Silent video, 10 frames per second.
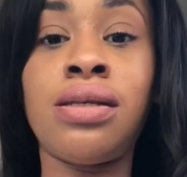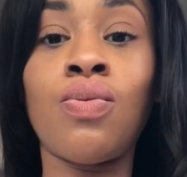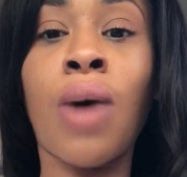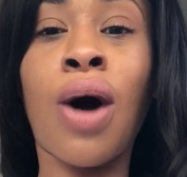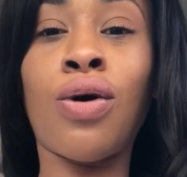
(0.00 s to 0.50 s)

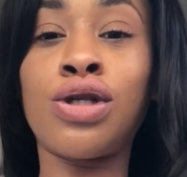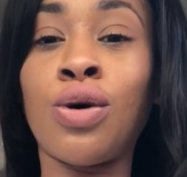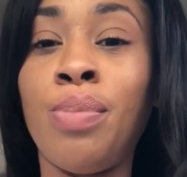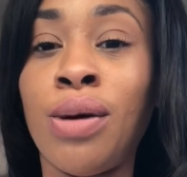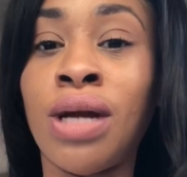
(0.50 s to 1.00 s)
while
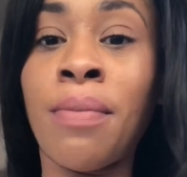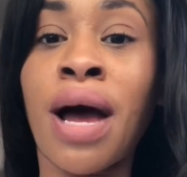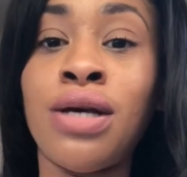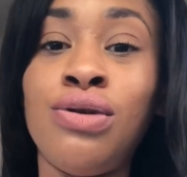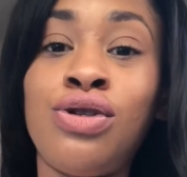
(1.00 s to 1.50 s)
also building
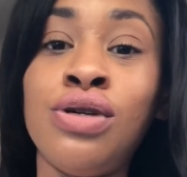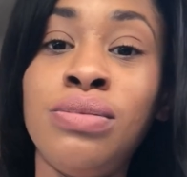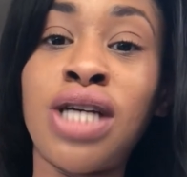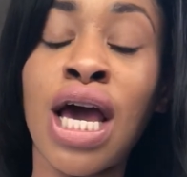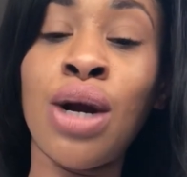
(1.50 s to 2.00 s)
my
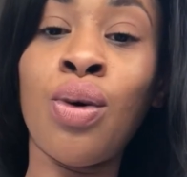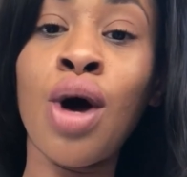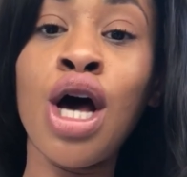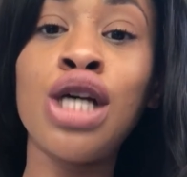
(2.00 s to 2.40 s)
YouTube channel.